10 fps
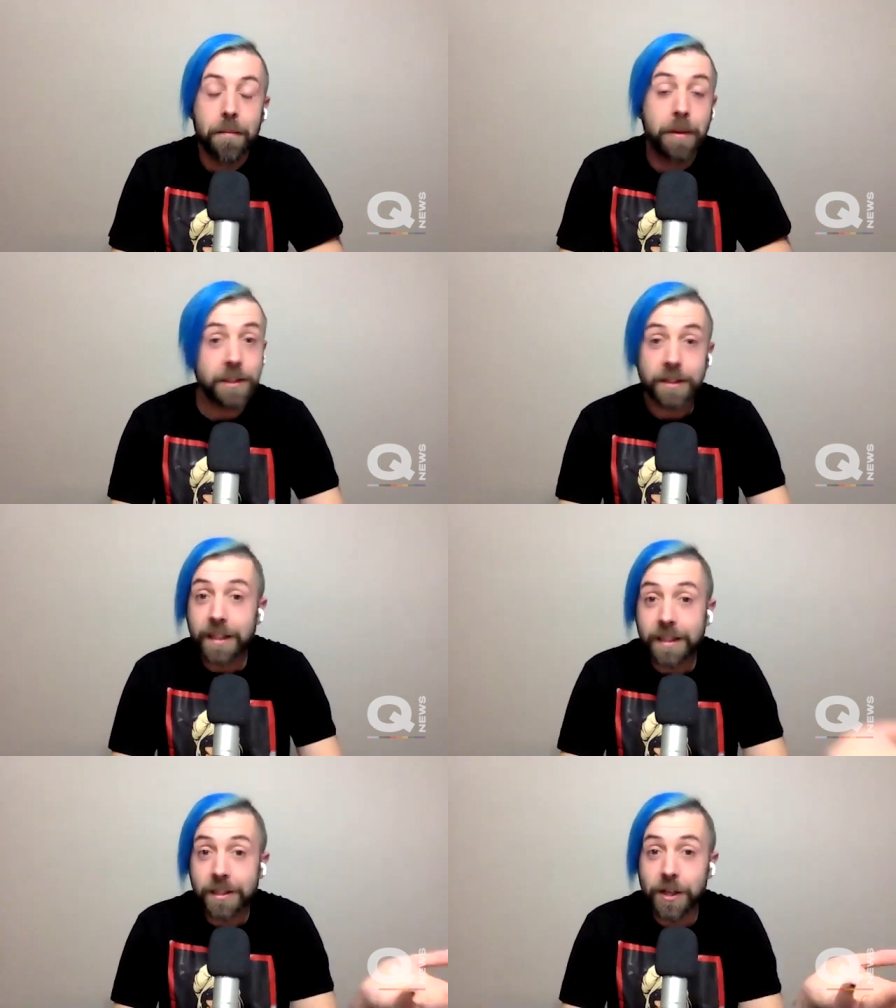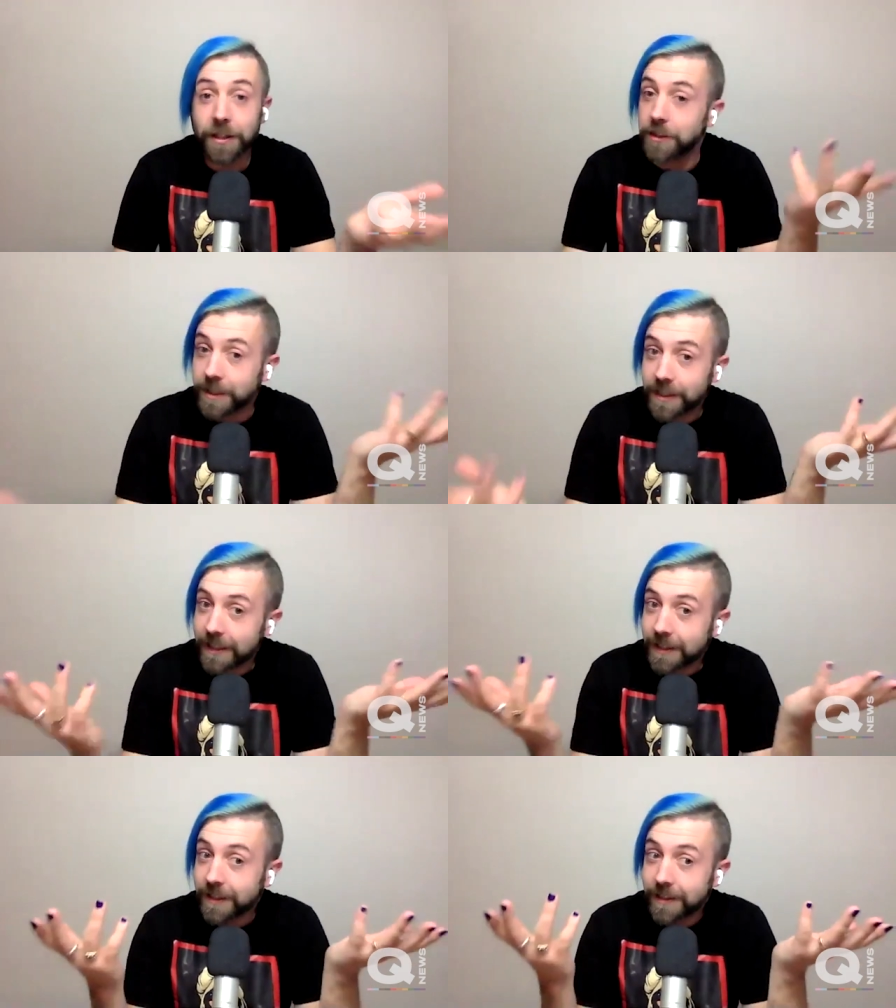But you didn't get that chance. You didn't
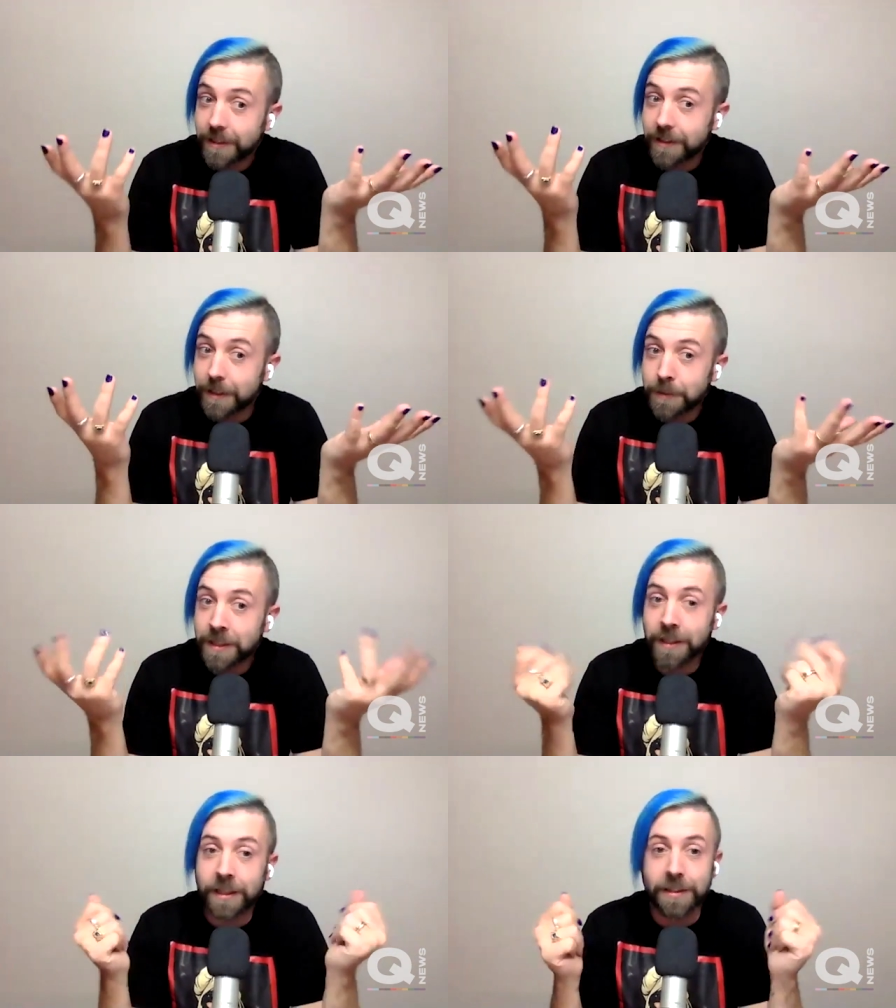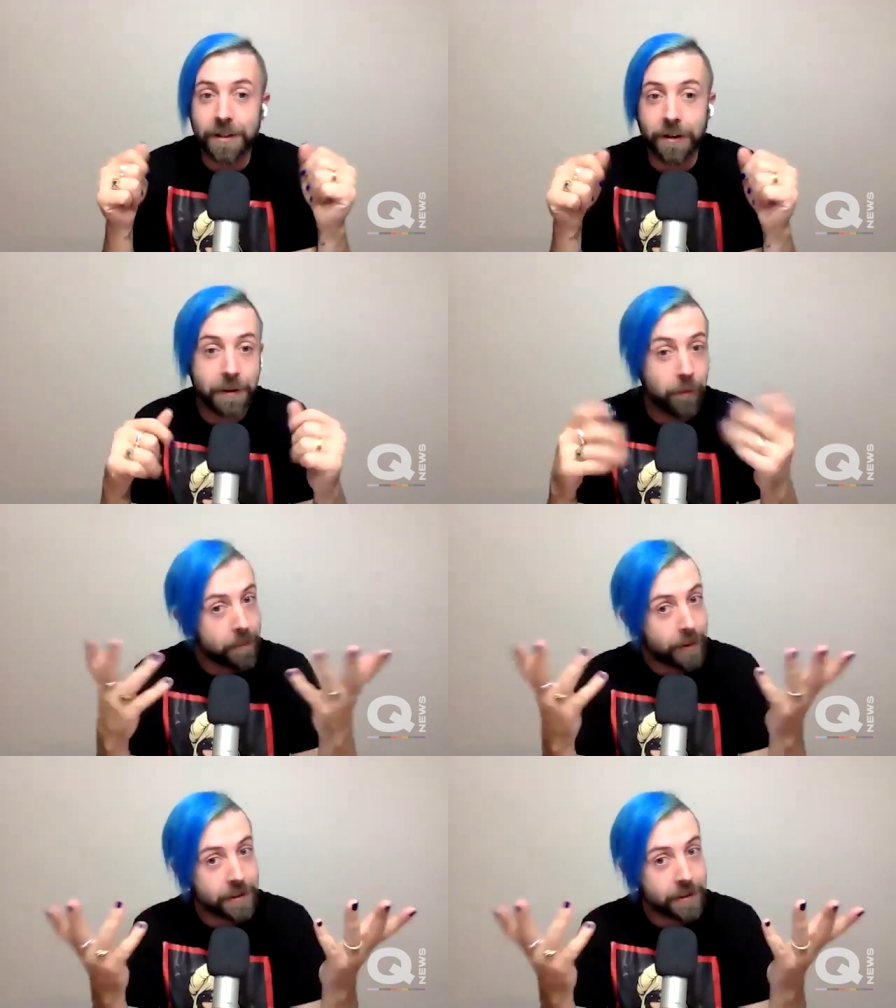get to lip sync against her. Only one